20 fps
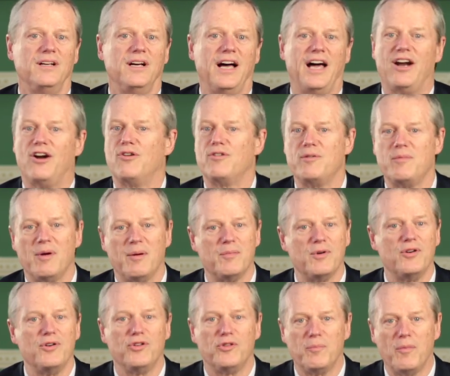I don't
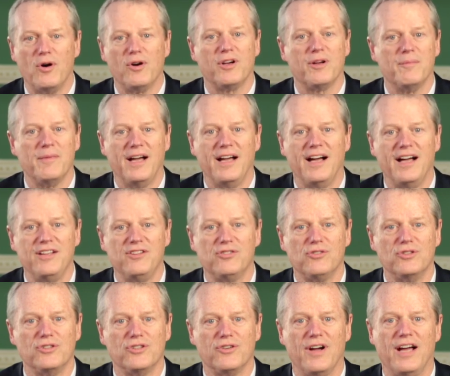remember who spoke at my high
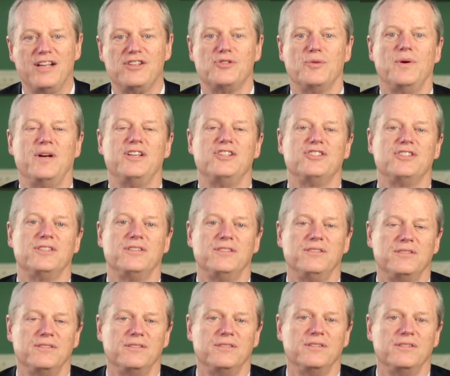school graduation.
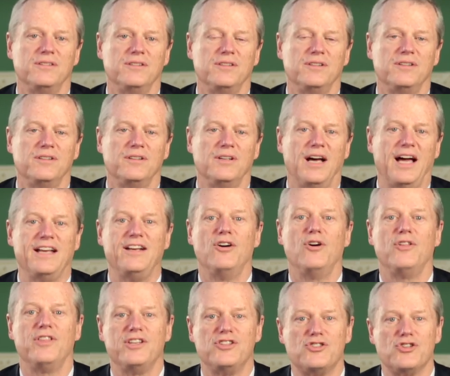I
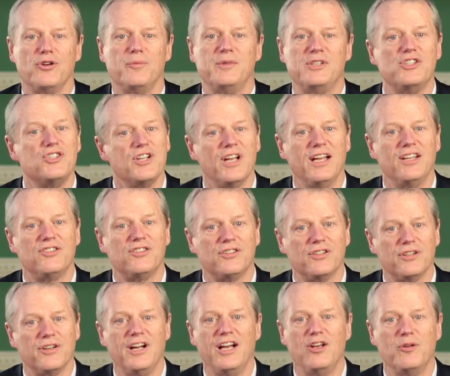know that German
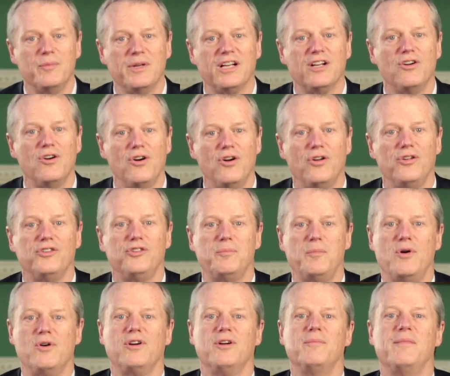Chancellor Helmut Kohl
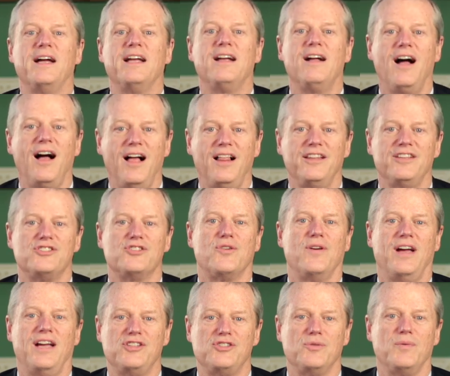spoke at my college
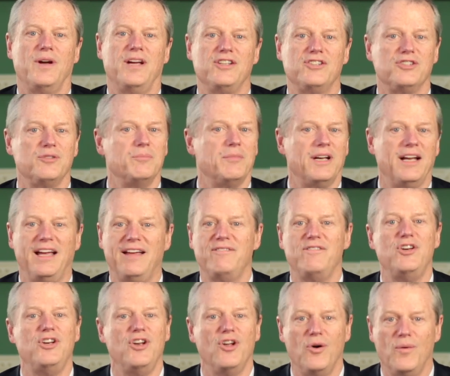graduation, but I have
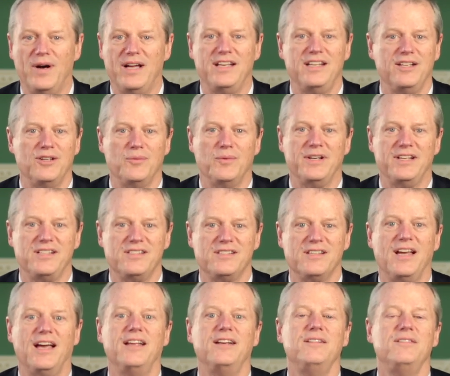no idea what he
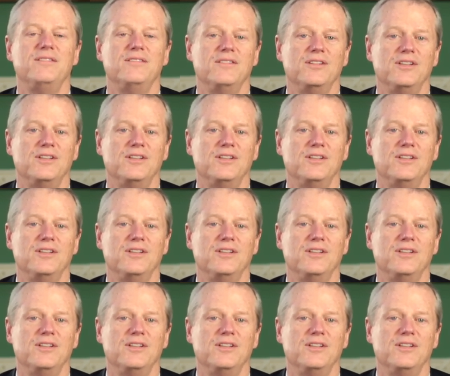said.